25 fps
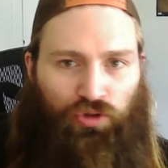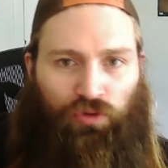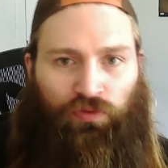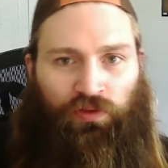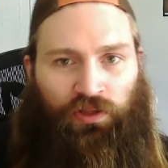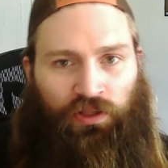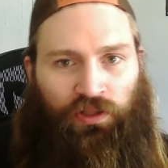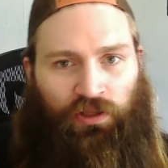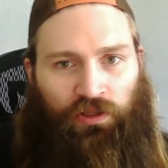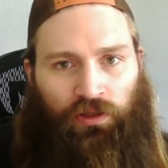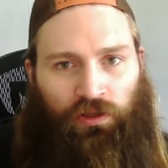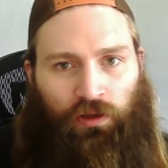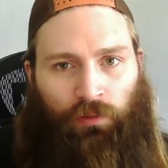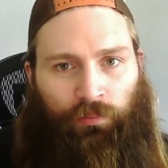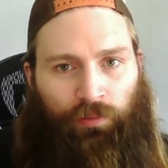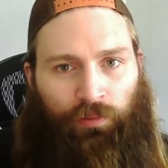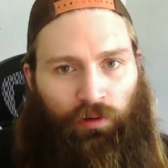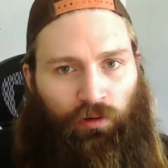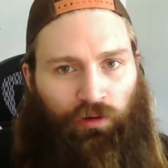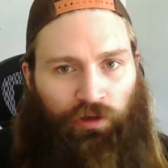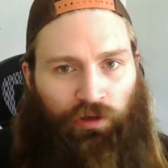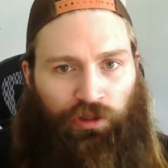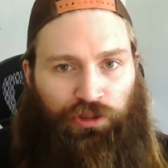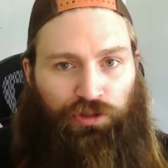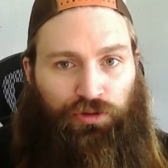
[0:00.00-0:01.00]
the
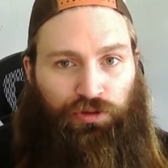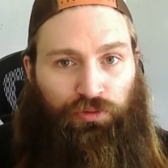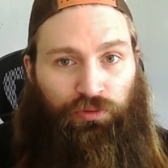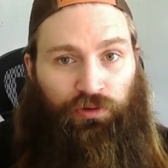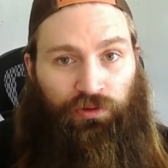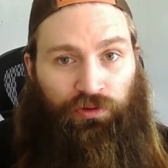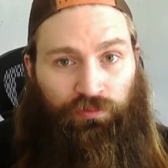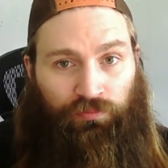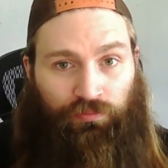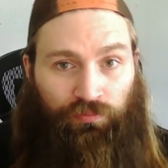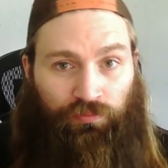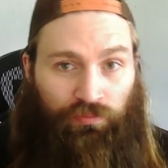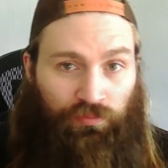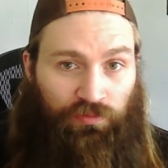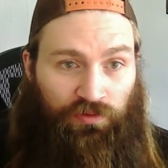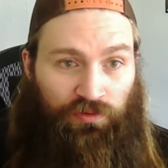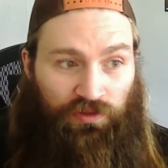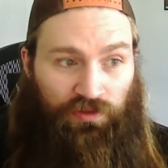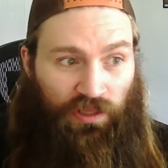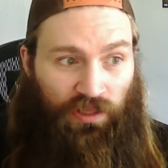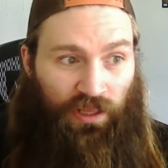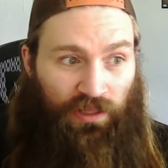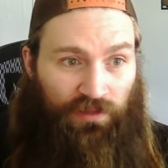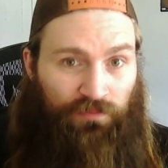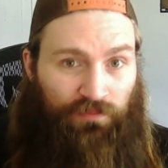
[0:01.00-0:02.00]
ability to,
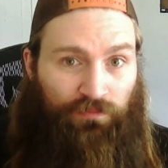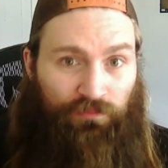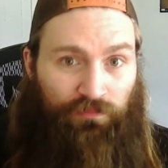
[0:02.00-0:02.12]
eh,